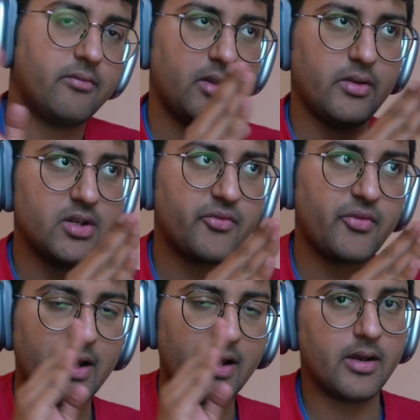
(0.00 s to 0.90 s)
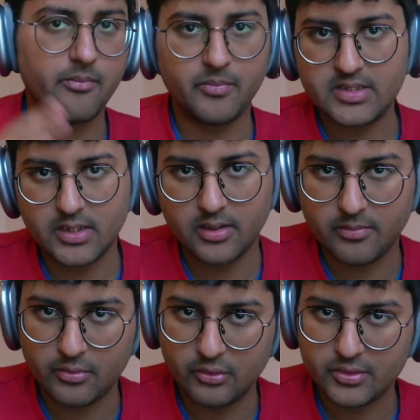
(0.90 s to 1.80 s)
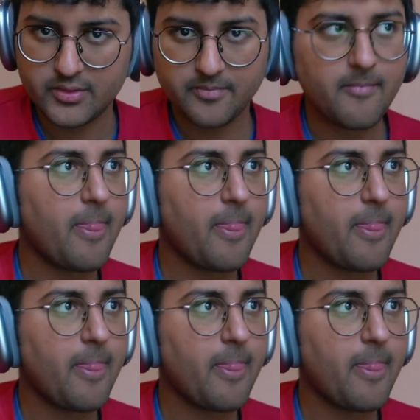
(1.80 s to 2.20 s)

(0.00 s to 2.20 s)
in which FANG India companies can come close.